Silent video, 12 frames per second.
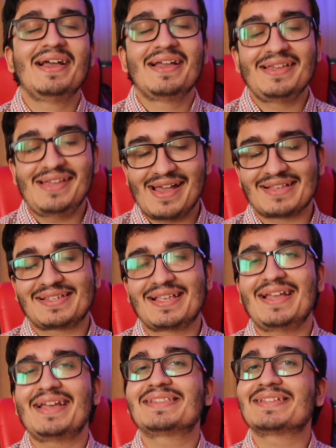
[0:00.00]

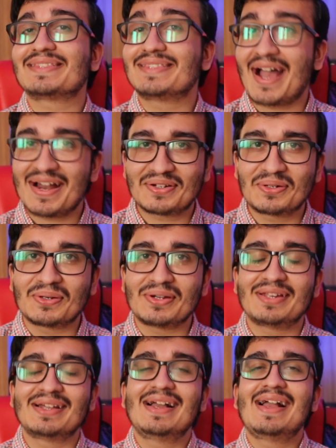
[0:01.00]
Yes, it's that
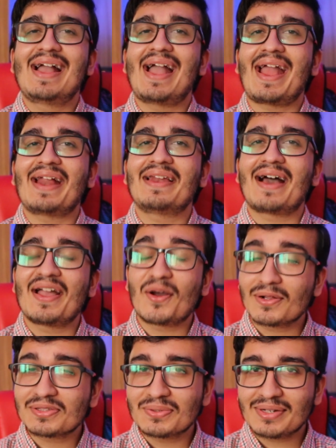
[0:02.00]
good. And I
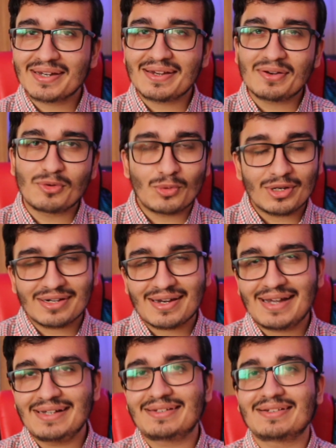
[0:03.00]
also did an
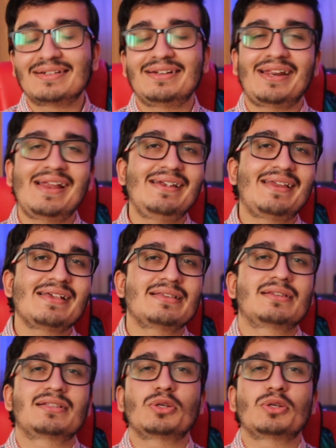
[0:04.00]
overnight drain test.